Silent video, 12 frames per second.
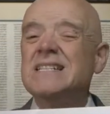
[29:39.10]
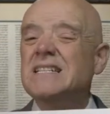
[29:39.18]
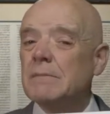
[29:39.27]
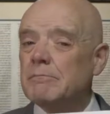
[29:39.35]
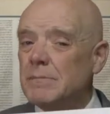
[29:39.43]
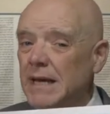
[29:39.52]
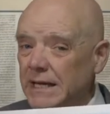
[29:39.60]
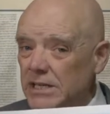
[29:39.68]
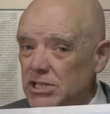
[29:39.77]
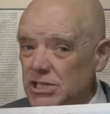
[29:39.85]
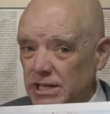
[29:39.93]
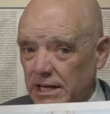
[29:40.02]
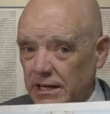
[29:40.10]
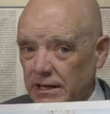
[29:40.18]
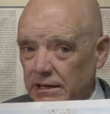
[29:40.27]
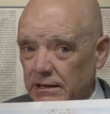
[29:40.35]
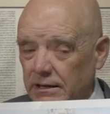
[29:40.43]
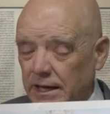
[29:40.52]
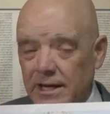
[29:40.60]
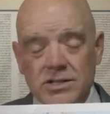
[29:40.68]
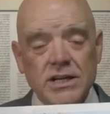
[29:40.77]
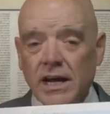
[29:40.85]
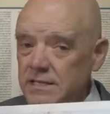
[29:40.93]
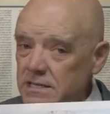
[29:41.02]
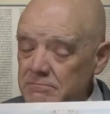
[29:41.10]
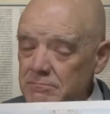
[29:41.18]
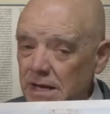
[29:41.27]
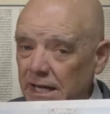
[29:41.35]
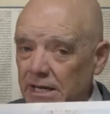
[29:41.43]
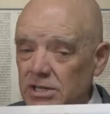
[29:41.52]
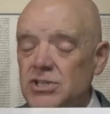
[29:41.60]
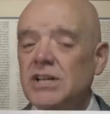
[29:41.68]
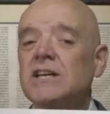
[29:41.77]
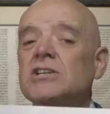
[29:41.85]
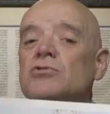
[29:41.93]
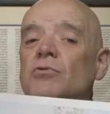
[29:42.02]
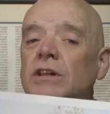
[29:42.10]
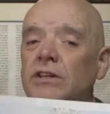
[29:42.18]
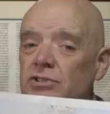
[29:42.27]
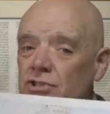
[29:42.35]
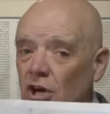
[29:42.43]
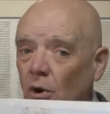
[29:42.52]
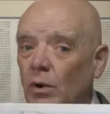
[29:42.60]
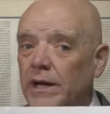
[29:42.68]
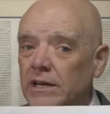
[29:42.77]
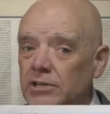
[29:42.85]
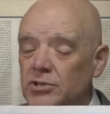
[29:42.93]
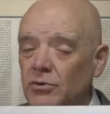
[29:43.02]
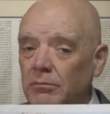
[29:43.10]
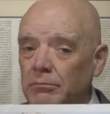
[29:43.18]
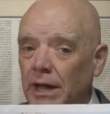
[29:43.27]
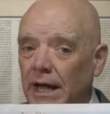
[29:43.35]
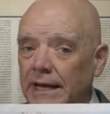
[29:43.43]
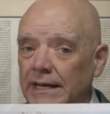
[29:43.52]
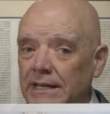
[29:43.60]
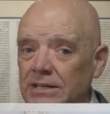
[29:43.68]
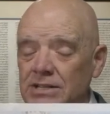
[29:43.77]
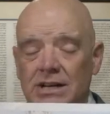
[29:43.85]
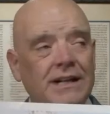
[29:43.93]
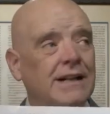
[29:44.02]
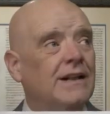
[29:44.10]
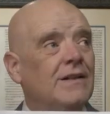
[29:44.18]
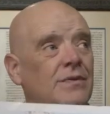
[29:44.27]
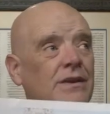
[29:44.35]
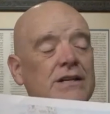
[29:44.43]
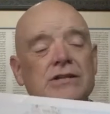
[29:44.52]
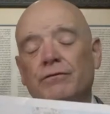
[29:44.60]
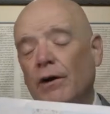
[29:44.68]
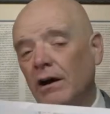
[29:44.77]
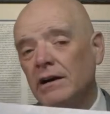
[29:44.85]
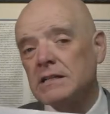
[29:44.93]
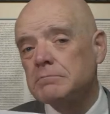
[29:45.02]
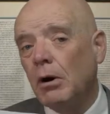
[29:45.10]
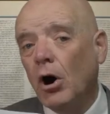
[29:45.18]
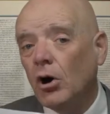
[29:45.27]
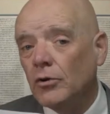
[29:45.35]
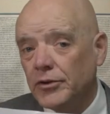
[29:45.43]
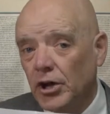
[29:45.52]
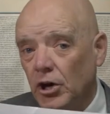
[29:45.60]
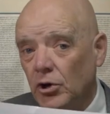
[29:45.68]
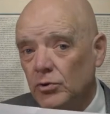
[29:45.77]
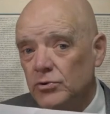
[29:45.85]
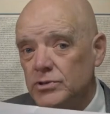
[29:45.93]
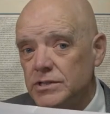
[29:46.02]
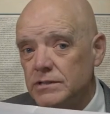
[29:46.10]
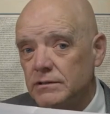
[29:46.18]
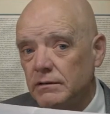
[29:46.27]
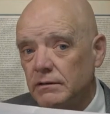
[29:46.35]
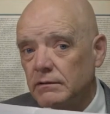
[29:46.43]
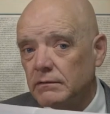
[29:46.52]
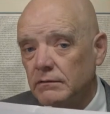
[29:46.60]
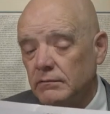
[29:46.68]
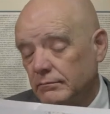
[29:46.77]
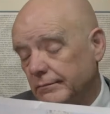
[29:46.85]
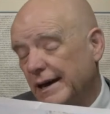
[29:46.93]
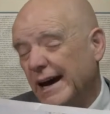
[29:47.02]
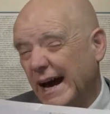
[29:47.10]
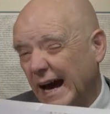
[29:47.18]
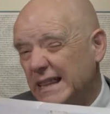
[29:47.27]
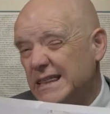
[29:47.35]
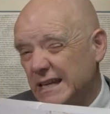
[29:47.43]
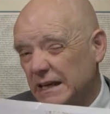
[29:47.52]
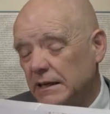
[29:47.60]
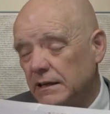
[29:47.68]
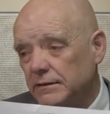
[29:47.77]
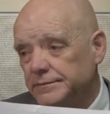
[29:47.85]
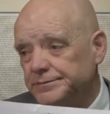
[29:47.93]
diminishing, has not diminished. Israel is going into a blindness. As far as Paul knows, I think,